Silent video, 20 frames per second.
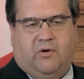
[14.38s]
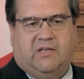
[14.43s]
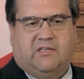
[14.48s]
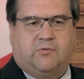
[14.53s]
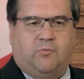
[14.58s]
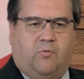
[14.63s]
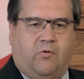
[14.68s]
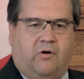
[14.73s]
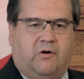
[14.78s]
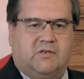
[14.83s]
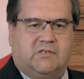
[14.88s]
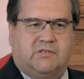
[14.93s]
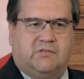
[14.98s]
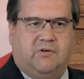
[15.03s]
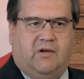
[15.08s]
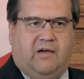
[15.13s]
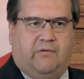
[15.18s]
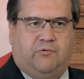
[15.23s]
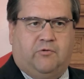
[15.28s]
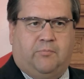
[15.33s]
The way it works,
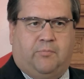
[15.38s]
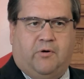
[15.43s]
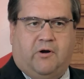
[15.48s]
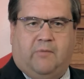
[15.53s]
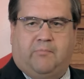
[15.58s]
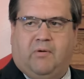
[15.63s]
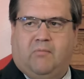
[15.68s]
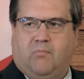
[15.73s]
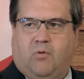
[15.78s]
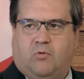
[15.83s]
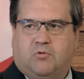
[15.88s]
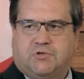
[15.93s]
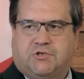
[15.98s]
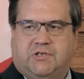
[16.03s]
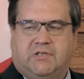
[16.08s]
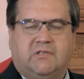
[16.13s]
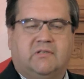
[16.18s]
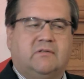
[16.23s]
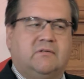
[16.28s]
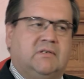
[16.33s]
you have to put up a
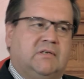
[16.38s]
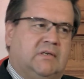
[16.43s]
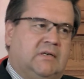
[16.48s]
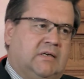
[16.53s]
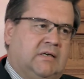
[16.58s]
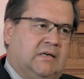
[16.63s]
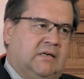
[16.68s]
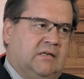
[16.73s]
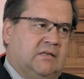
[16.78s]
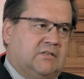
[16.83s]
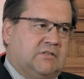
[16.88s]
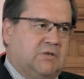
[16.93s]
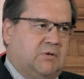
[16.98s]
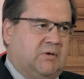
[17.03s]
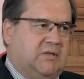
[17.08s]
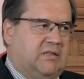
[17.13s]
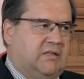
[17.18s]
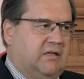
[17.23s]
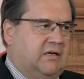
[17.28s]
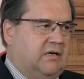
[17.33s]
motion.
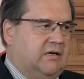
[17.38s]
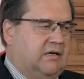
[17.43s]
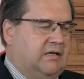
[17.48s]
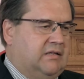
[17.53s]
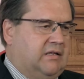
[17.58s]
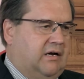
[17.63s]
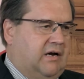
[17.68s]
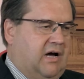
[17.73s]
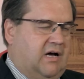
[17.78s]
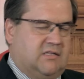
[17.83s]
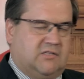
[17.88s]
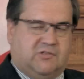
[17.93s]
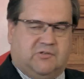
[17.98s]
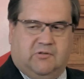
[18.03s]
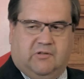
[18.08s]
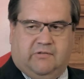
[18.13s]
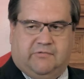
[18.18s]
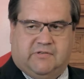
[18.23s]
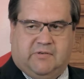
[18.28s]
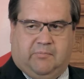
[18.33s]
So at the
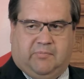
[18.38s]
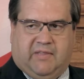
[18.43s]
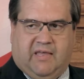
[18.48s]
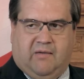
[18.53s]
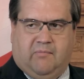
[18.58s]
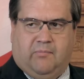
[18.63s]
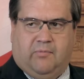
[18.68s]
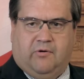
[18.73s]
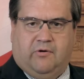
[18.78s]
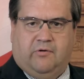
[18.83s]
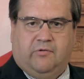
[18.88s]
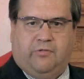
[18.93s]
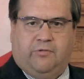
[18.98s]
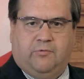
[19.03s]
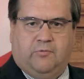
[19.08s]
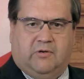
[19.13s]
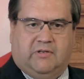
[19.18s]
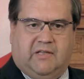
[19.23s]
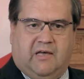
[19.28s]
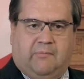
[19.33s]
Council of September
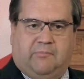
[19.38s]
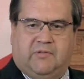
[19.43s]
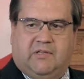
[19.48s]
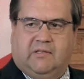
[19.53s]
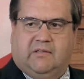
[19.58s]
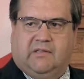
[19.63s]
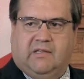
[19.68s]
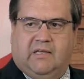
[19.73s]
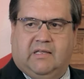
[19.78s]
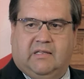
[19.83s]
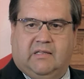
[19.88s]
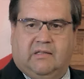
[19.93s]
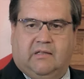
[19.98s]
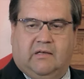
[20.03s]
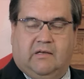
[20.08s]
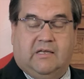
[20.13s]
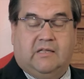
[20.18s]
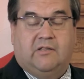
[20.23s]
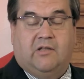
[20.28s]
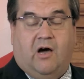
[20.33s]
to adopt it
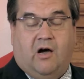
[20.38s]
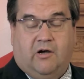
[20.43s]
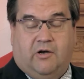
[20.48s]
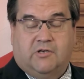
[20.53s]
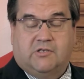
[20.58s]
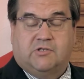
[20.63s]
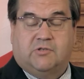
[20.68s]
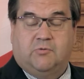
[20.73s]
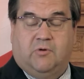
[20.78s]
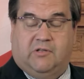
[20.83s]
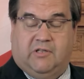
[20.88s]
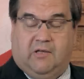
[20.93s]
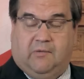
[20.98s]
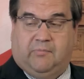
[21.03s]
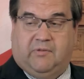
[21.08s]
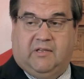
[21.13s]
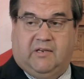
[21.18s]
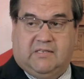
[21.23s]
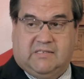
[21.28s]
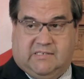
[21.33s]
in August, to
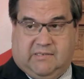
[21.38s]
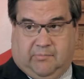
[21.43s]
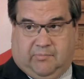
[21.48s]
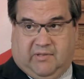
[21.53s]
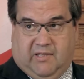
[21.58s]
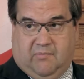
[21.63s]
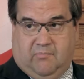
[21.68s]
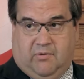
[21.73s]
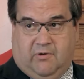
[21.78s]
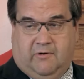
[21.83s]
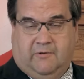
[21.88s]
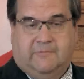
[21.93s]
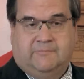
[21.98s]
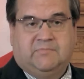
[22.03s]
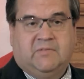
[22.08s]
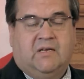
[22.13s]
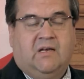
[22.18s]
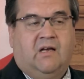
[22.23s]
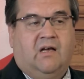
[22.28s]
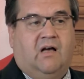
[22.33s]
adopt it in September.
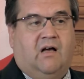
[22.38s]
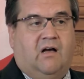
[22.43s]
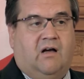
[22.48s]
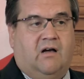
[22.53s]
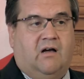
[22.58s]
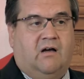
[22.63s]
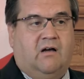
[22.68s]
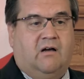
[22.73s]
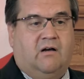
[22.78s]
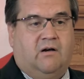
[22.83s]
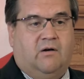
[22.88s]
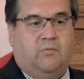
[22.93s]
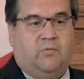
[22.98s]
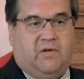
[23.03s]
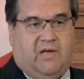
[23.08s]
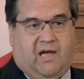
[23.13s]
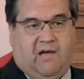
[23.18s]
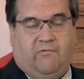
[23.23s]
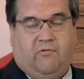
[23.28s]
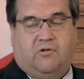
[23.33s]

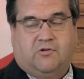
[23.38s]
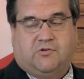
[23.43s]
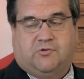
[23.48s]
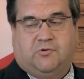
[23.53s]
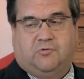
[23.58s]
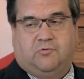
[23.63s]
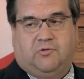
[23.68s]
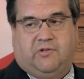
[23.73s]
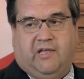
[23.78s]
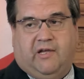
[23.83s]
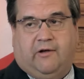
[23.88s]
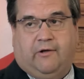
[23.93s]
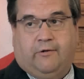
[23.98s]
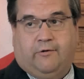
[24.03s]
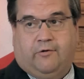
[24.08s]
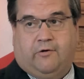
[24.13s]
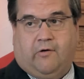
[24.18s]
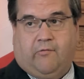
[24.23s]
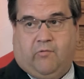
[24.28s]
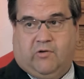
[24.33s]
We have also to take a
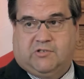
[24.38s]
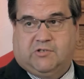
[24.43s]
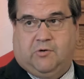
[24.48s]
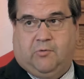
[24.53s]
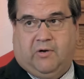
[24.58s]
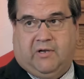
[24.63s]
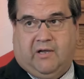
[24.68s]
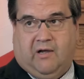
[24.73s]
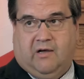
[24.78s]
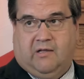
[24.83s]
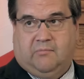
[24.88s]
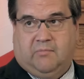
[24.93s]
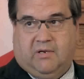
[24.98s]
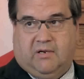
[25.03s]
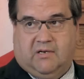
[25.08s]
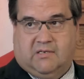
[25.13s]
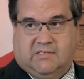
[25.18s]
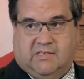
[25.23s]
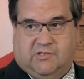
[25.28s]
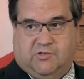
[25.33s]
look at what's going on
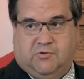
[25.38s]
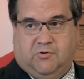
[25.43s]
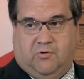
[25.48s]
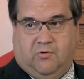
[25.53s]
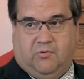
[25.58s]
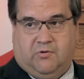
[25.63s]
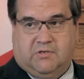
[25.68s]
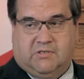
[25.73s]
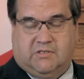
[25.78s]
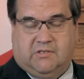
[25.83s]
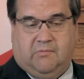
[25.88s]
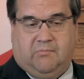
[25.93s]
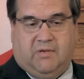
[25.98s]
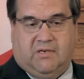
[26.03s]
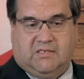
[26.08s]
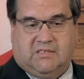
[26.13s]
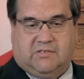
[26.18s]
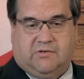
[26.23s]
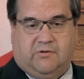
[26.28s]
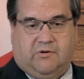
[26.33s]
because, as you noticed, the
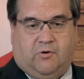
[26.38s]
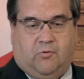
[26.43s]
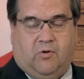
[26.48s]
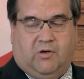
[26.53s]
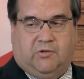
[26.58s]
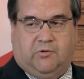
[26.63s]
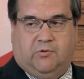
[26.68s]
Minister